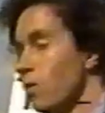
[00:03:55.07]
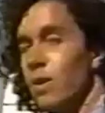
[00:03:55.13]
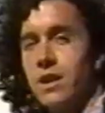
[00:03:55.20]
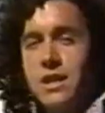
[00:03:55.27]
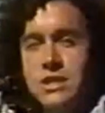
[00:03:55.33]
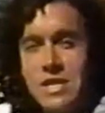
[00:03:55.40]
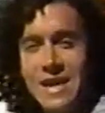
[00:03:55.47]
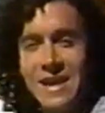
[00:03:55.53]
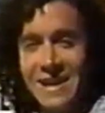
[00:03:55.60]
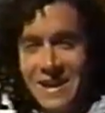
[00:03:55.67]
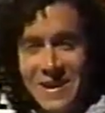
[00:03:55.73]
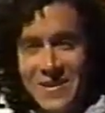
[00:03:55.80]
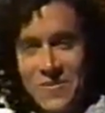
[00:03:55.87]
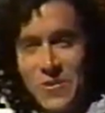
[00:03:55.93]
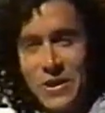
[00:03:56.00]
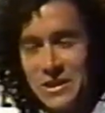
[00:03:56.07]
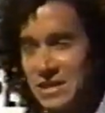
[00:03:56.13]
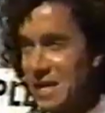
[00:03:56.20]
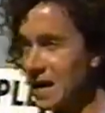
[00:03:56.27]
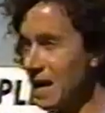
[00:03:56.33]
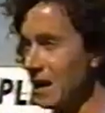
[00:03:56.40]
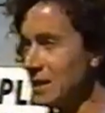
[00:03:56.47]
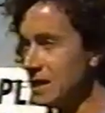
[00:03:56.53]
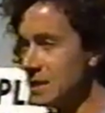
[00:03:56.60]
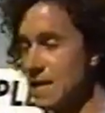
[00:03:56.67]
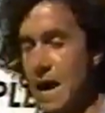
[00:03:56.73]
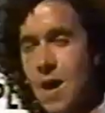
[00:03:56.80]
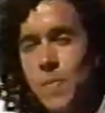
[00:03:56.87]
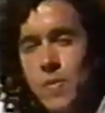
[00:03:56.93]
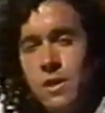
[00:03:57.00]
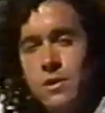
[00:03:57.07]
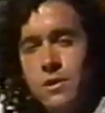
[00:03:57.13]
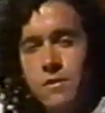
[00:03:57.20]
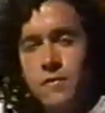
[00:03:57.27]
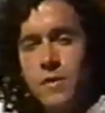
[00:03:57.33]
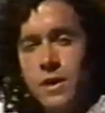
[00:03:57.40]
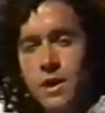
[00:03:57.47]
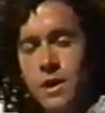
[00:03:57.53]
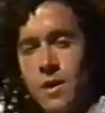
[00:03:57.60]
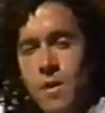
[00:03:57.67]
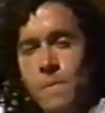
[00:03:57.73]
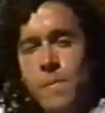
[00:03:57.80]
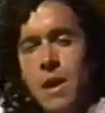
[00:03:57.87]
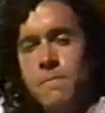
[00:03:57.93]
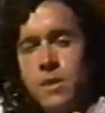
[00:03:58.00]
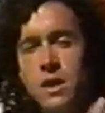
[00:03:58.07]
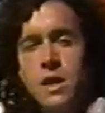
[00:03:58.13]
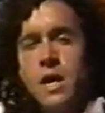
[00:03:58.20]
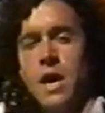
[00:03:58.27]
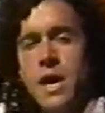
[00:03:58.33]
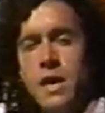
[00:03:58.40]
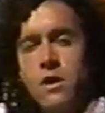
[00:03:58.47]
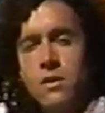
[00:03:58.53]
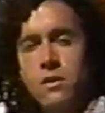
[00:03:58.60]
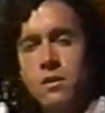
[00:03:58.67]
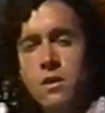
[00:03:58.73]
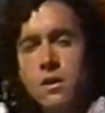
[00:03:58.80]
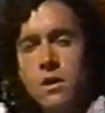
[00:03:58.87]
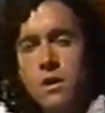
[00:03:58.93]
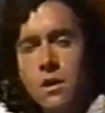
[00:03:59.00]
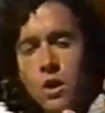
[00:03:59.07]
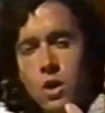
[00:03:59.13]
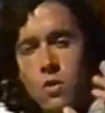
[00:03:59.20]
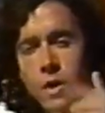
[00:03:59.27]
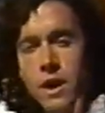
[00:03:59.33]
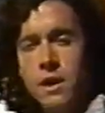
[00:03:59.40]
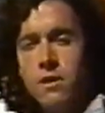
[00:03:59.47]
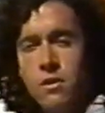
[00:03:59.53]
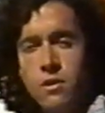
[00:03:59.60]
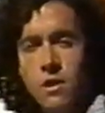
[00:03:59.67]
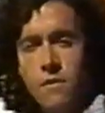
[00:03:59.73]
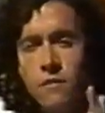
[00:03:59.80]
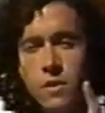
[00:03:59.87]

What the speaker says: We're going to check out this happening new video by Billy Idol, Cradle of